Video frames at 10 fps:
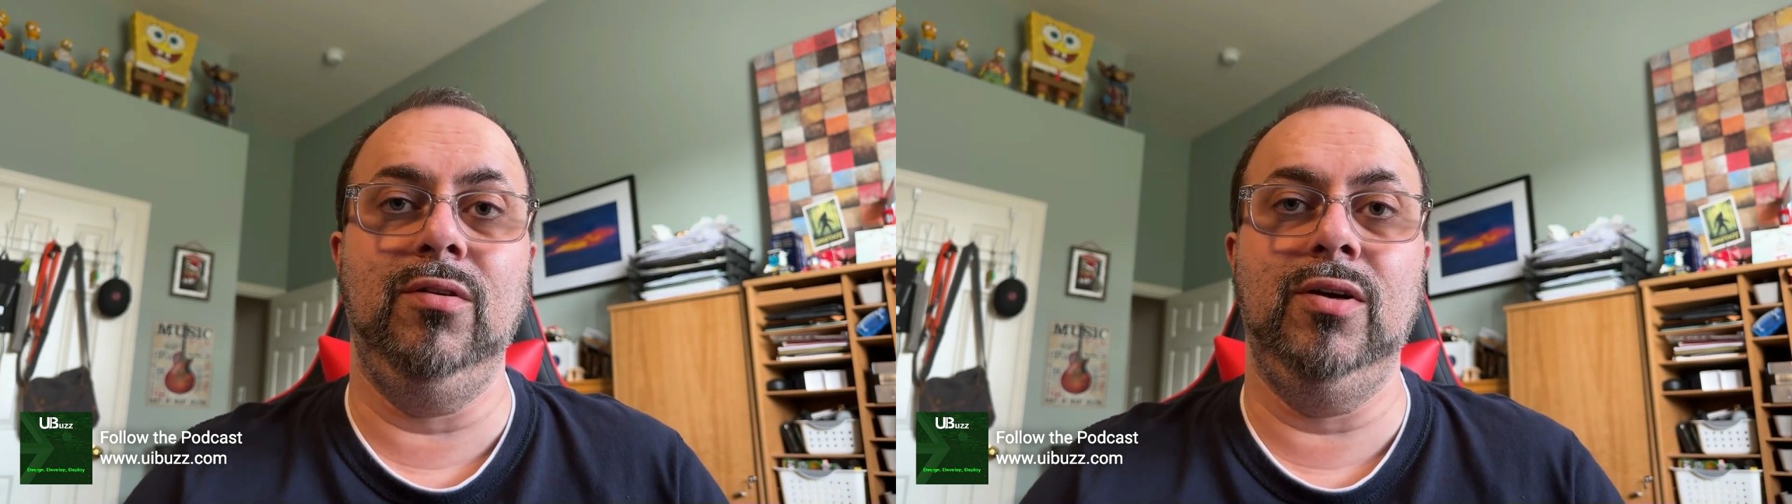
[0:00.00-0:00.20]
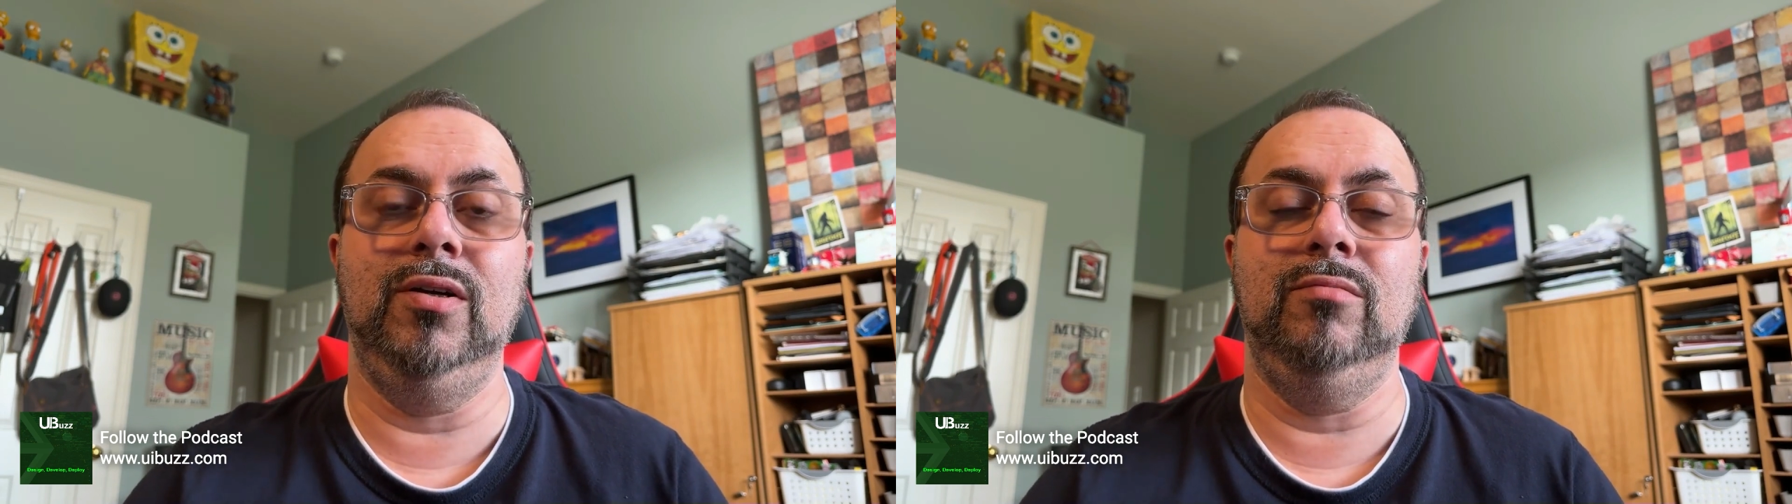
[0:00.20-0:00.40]

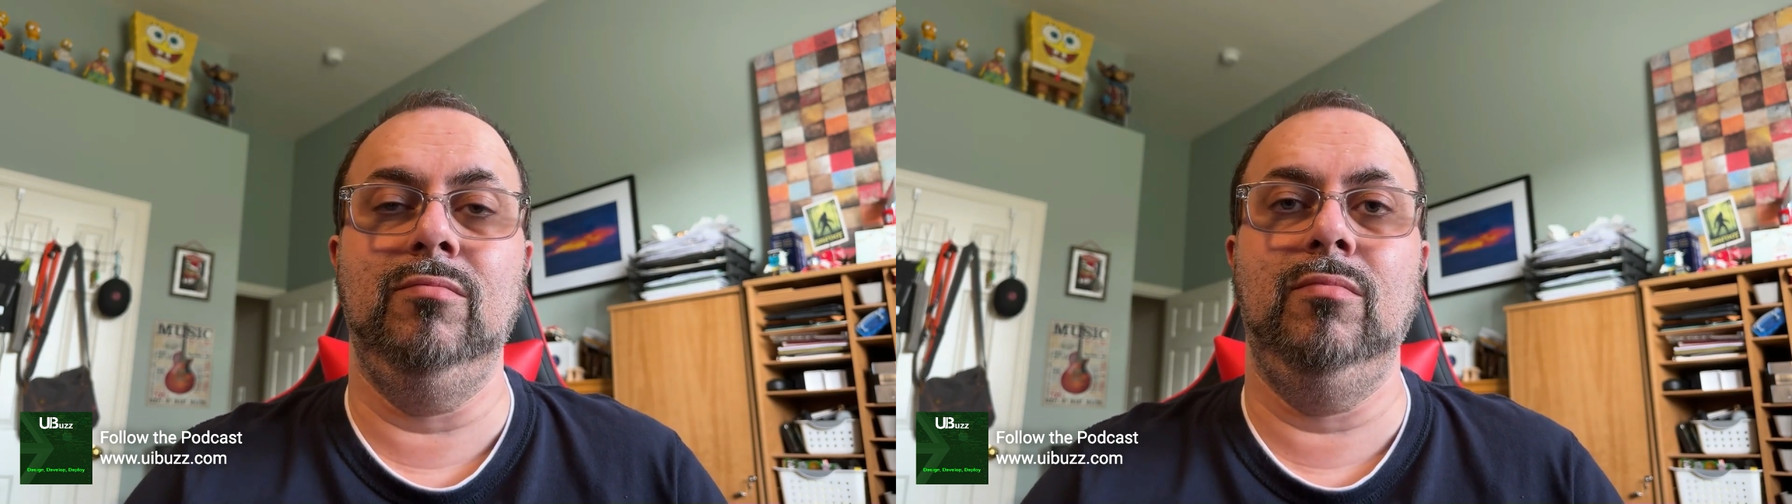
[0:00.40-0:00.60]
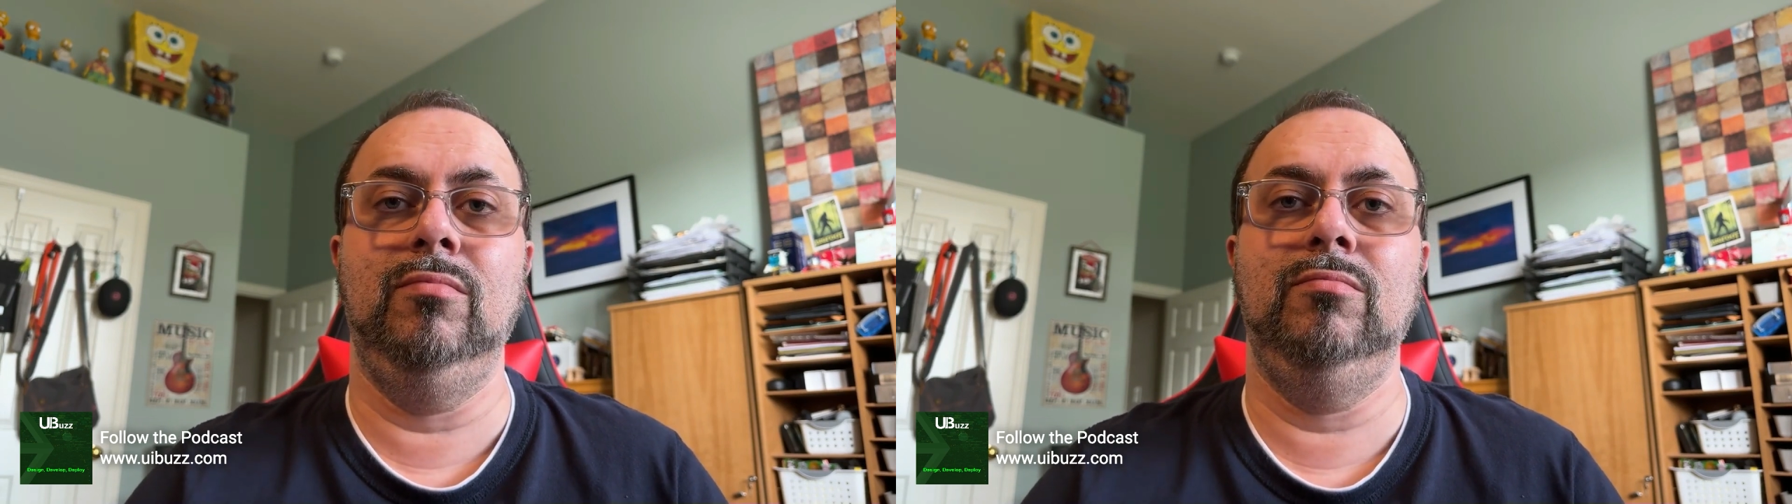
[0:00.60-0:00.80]
that
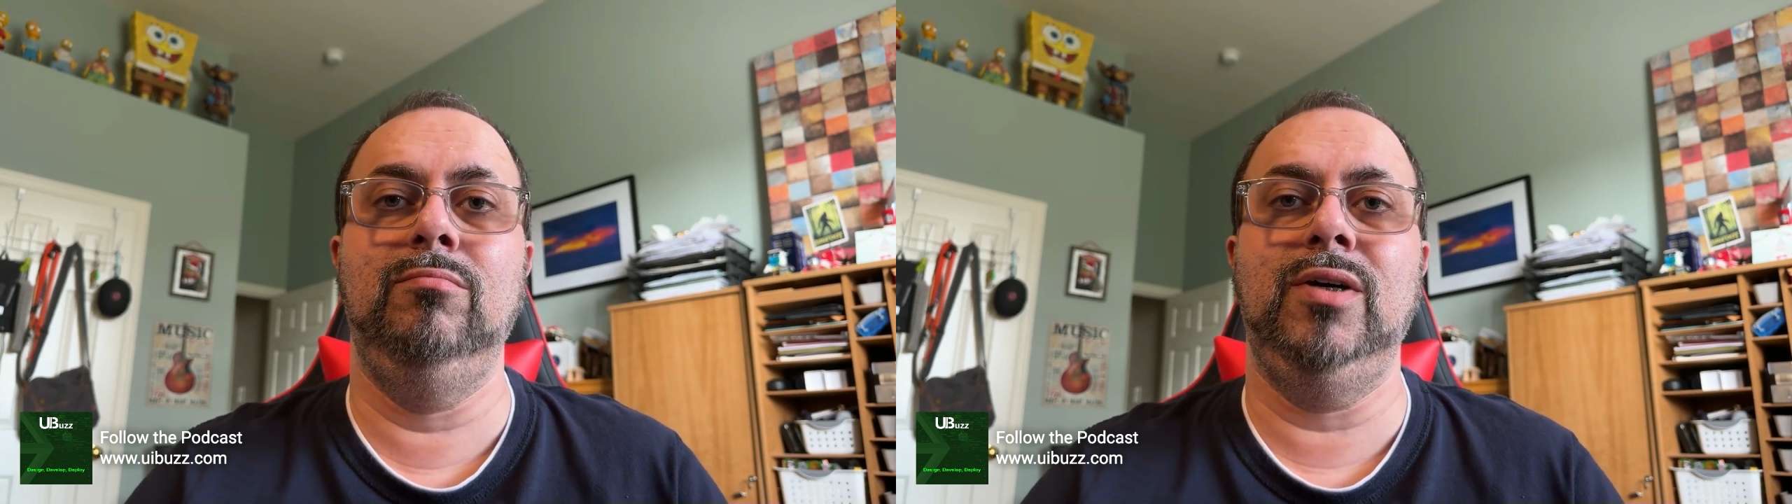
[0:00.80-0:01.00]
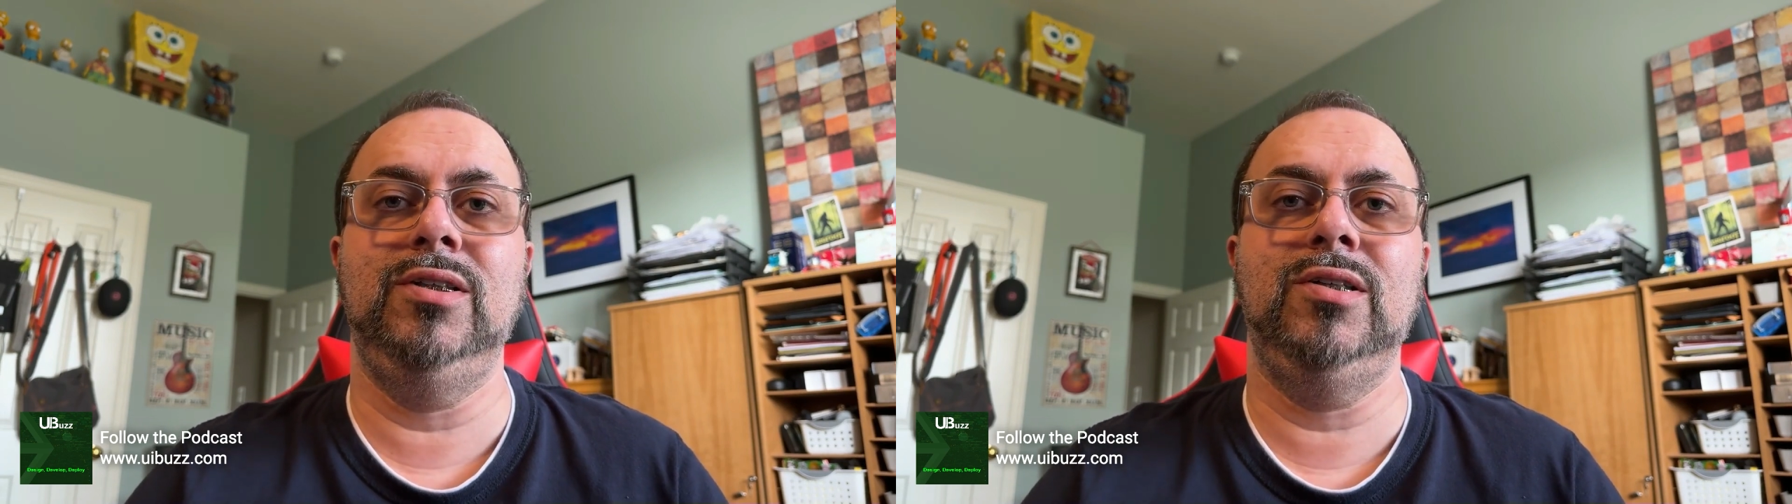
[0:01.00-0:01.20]

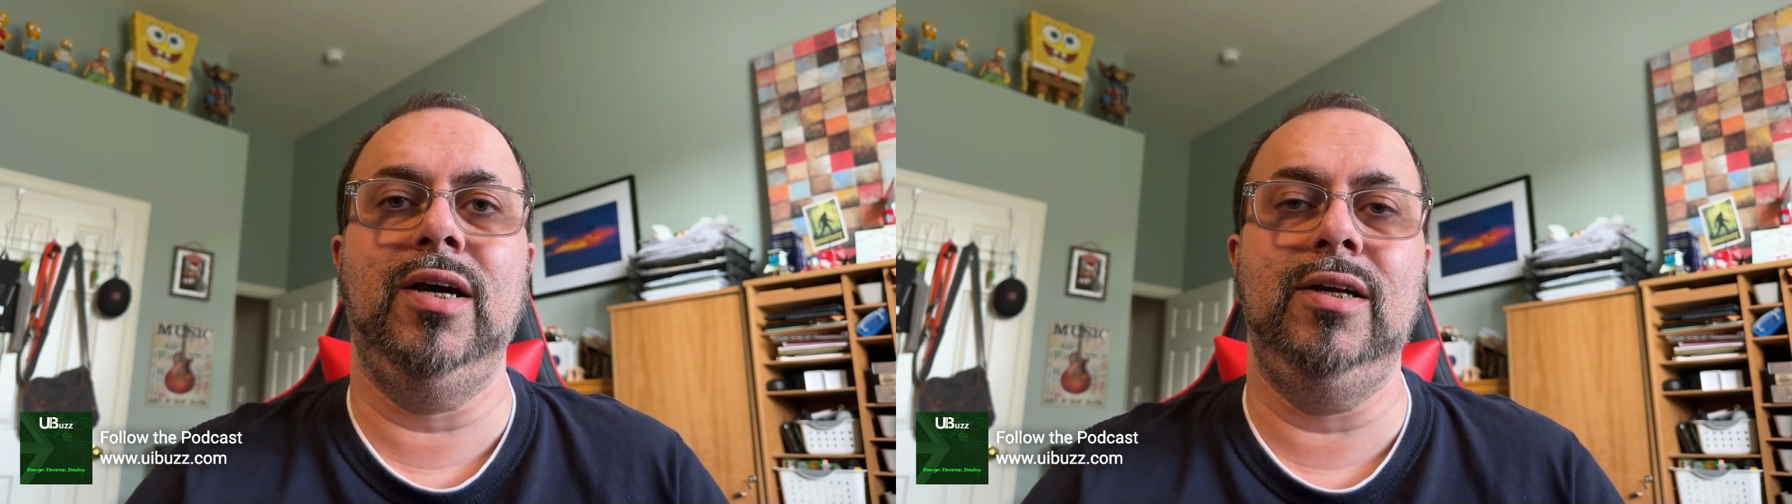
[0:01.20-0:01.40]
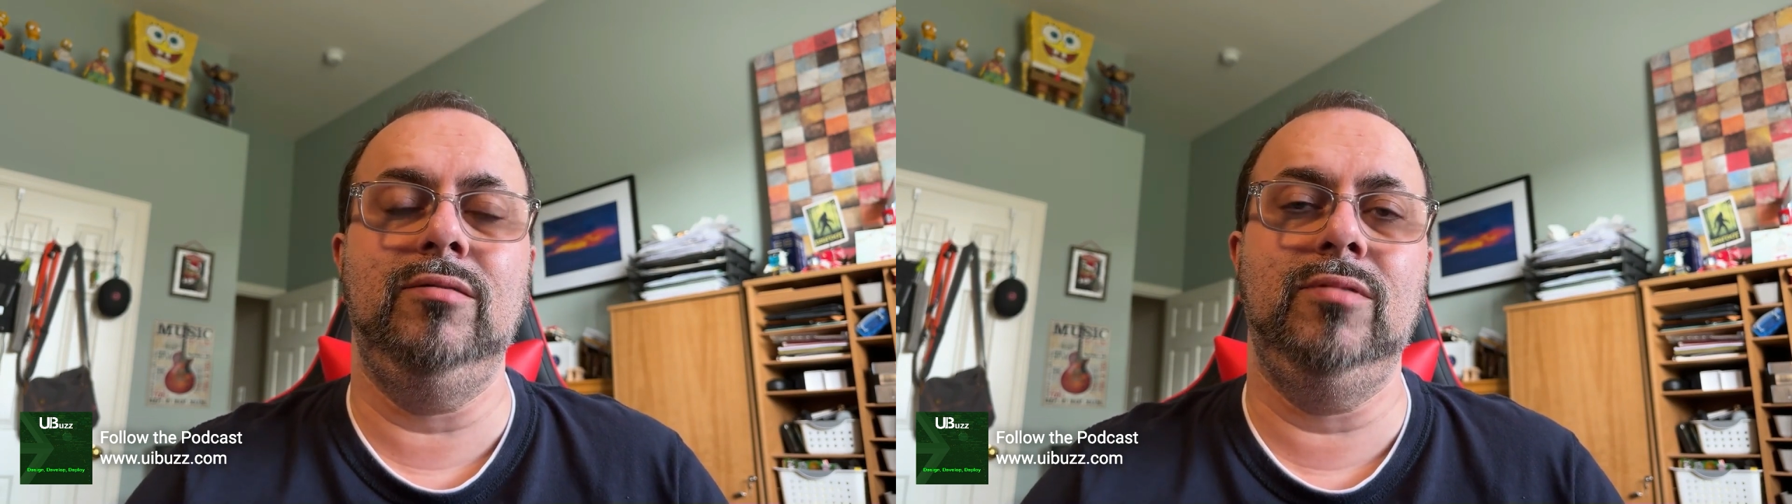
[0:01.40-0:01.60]
my
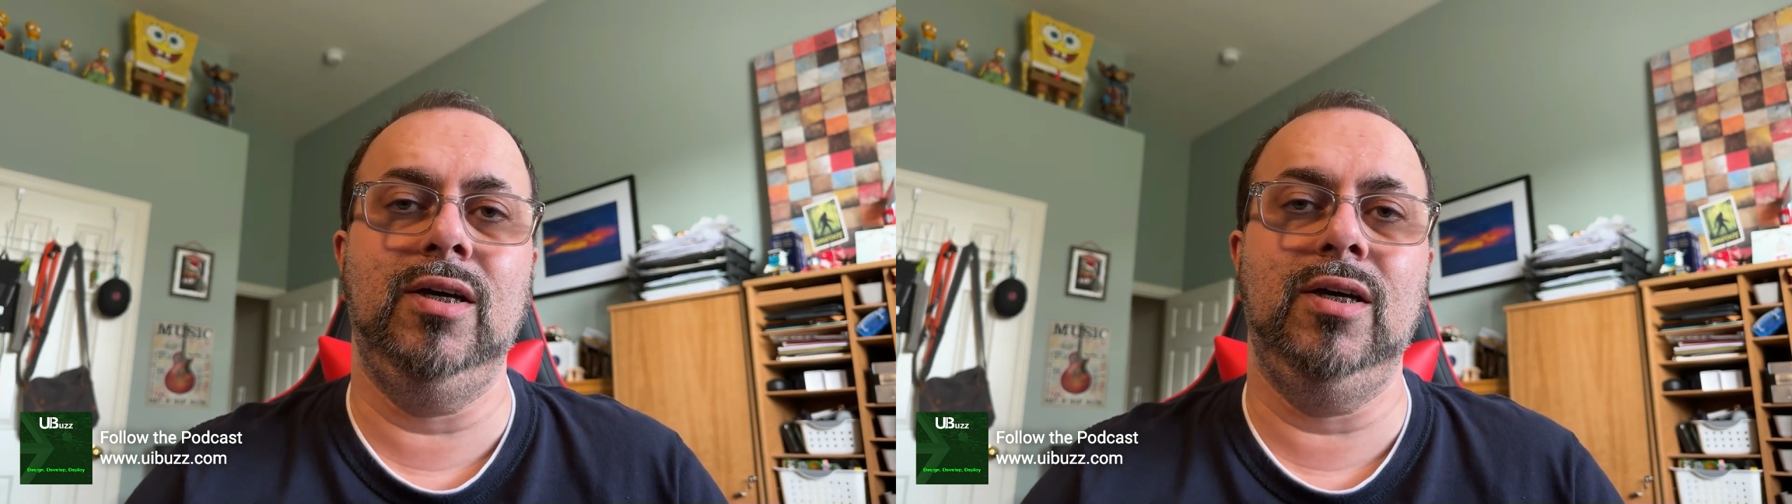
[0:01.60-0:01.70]
site